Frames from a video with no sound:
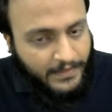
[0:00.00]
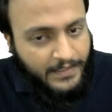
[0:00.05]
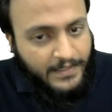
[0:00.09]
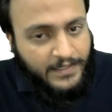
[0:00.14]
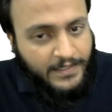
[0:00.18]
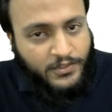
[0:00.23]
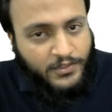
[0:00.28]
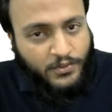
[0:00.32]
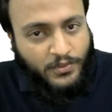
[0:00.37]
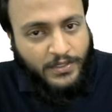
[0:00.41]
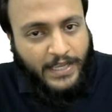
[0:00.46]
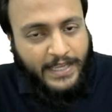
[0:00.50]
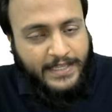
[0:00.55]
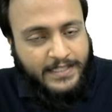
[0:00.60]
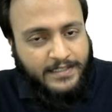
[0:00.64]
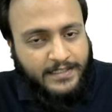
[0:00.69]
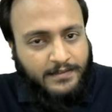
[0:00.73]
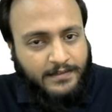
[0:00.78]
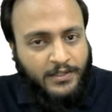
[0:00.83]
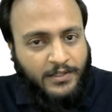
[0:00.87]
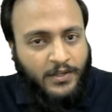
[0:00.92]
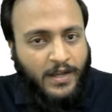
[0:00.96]
So
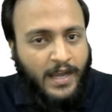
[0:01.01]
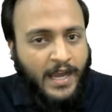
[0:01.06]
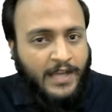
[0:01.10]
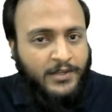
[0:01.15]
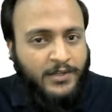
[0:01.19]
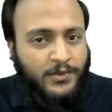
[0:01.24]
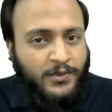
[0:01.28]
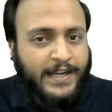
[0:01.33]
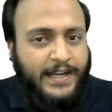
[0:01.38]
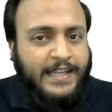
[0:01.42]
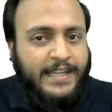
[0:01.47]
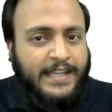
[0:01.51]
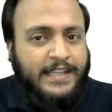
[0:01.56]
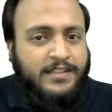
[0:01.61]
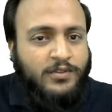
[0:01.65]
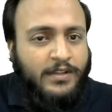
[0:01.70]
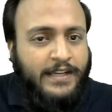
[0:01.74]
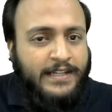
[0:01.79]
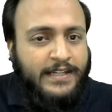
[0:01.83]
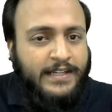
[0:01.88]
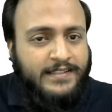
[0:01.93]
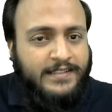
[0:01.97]
guys, are you ready?
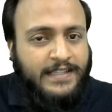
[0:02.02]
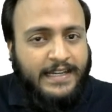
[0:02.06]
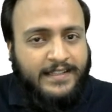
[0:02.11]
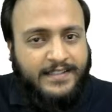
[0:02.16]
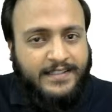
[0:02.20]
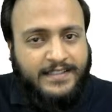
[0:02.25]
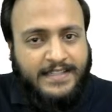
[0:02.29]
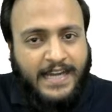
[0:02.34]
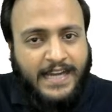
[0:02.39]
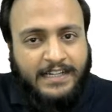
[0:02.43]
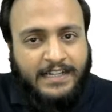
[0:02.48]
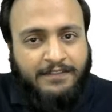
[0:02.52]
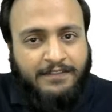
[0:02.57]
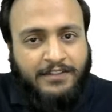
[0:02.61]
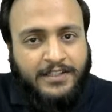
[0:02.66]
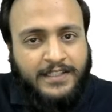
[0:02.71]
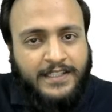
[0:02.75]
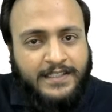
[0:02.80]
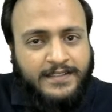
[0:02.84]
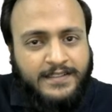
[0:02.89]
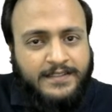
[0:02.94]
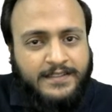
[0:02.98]
So let's get started with
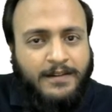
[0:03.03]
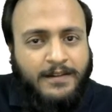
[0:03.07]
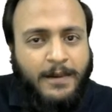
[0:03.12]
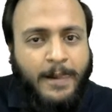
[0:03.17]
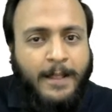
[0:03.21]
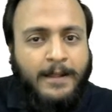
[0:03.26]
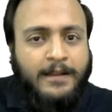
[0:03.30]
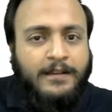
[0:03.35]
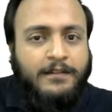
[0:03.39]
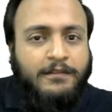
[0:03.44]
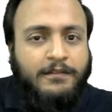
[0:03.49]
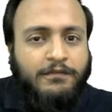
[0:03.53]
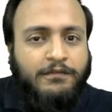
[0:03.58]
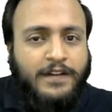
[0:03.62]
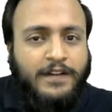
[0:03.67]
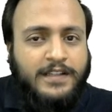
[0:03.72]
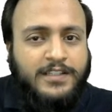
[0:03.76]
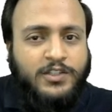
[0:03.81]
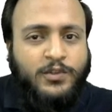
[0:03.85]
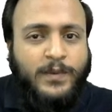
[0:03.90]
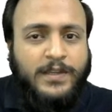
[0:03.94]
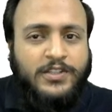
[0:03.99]
this.
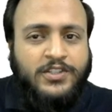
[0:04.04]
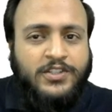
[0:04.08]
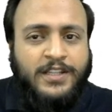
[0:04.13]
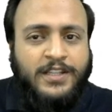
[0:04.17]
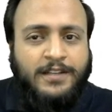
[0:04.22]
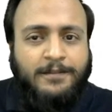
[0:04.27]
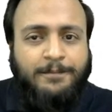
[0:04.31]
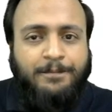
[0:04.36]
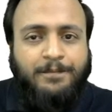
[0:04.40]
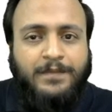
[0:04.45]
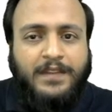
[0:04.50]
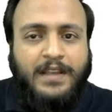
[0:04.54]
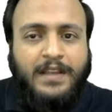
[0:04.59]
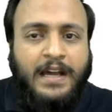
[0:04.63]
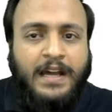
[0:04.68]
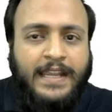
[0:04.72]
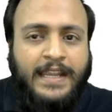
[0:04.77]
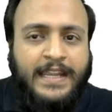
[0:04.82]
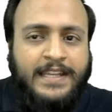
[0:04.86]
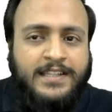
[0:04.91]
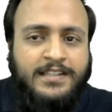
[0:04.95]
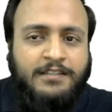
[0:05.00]
First question,
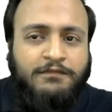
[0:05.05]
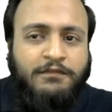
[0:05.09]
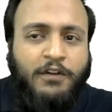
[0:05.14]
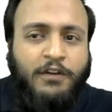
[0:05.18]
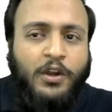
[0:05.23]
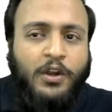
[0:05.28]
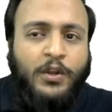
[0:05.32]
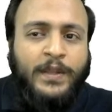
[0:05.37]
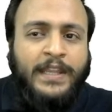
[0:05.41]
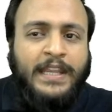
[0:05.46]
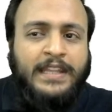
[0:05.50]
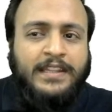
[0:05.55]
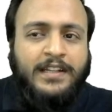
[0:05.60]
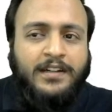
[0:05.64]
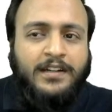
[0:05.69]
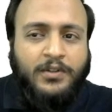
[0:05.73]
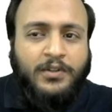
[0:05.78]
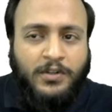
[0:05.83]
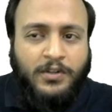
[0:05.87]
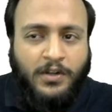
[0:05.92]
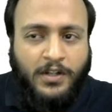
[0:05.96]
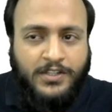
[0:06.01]
arrange the following in the
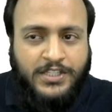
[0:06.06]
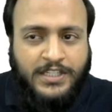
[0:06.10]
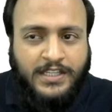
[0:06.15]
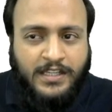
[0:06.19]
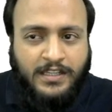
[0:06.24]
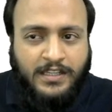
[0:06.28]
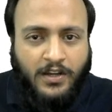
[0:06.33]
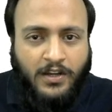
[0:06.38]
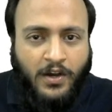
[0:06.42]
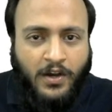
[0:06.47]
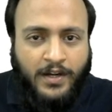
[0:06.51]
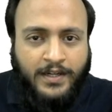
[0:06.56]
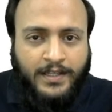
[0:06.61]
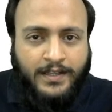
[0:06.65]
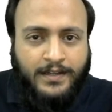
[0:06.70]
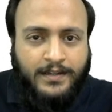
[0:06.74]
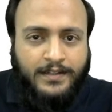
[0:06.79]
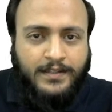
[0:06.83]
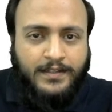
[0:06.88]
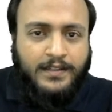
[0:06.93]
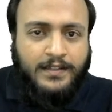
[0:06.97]
chronological order